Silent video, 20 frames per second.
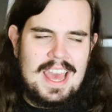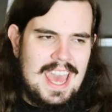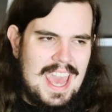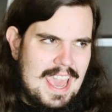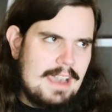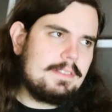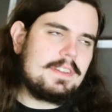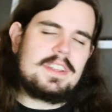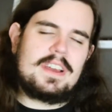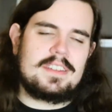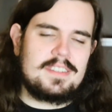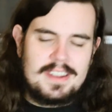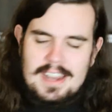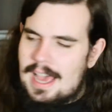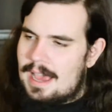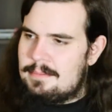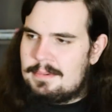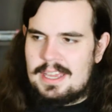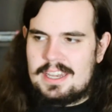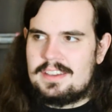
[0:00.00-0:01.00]
If it
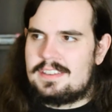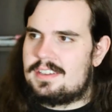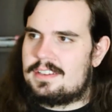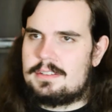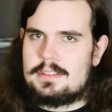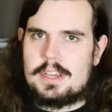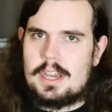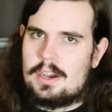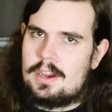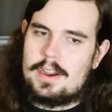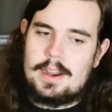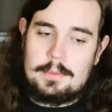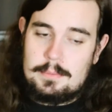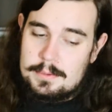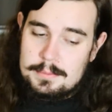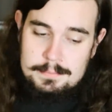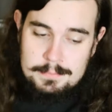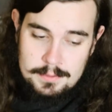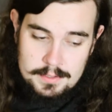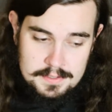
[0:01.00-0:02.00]
doesn't, I may need to go. All right,
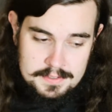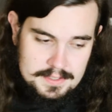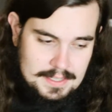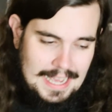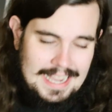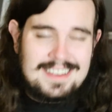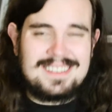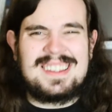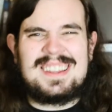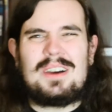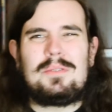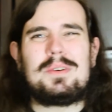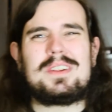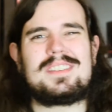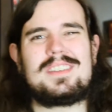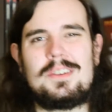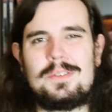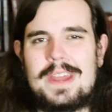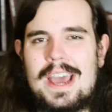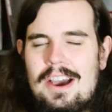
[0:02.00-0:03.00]
we're, we're just because I don't want to
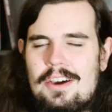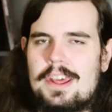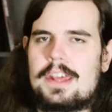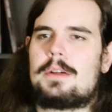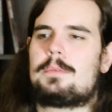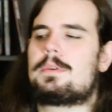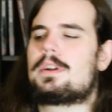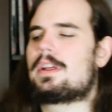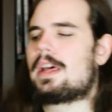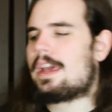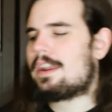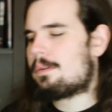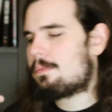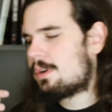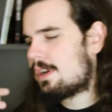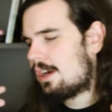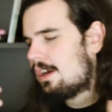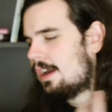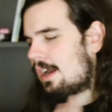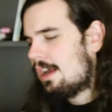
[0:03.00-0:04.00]
slow down. I don't want to I don't
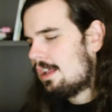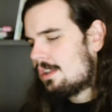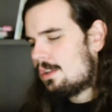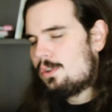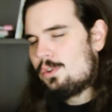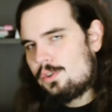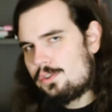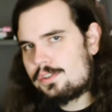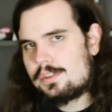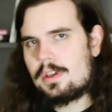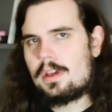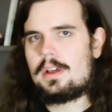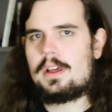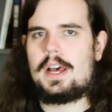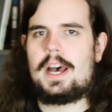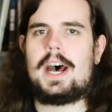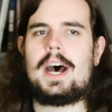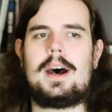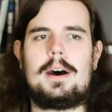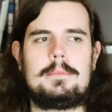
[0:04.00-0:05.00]
want to lose
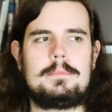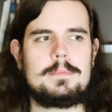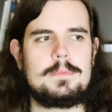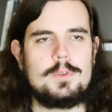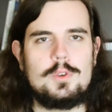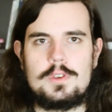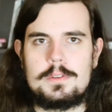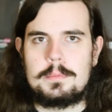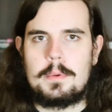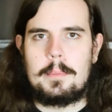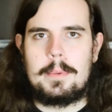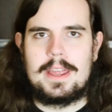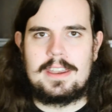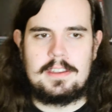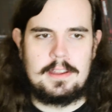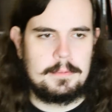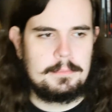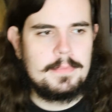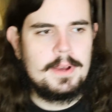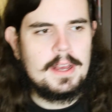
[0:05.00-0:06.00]
um, lose
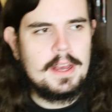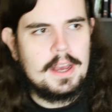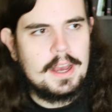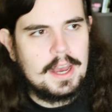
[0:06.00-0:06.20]
momentum.